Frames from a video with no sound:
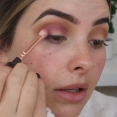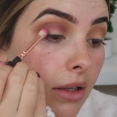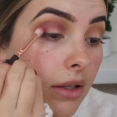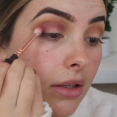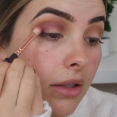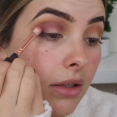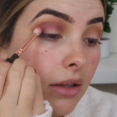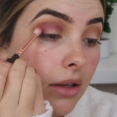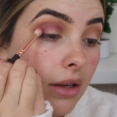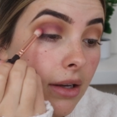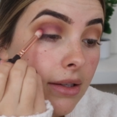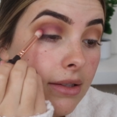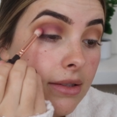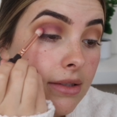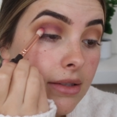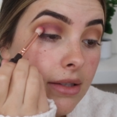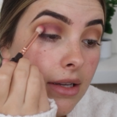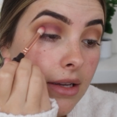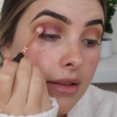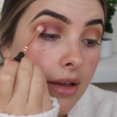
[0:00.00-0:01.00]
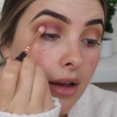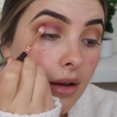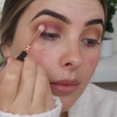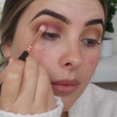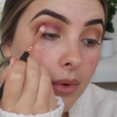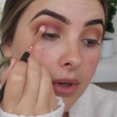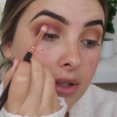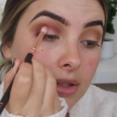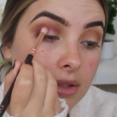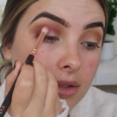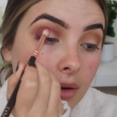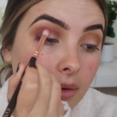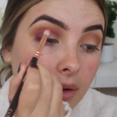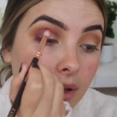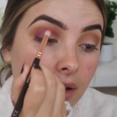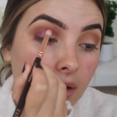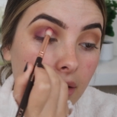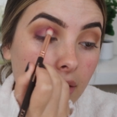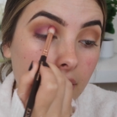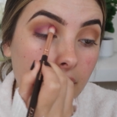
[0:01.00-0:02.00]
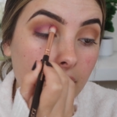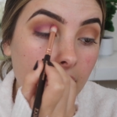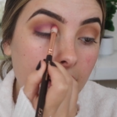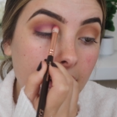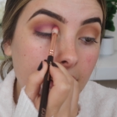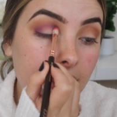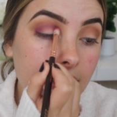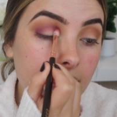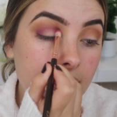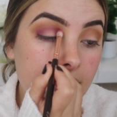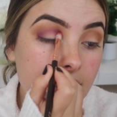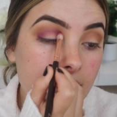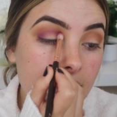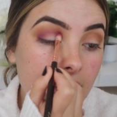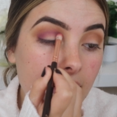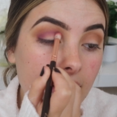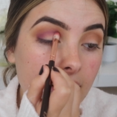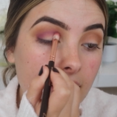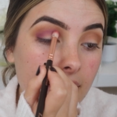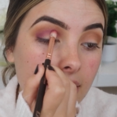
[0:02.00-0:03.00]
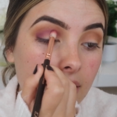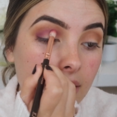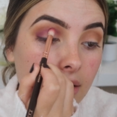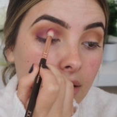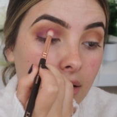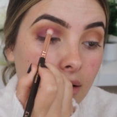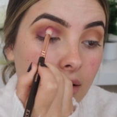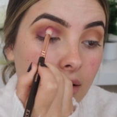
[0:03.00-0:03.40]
Can you guys see that? We're just going around there.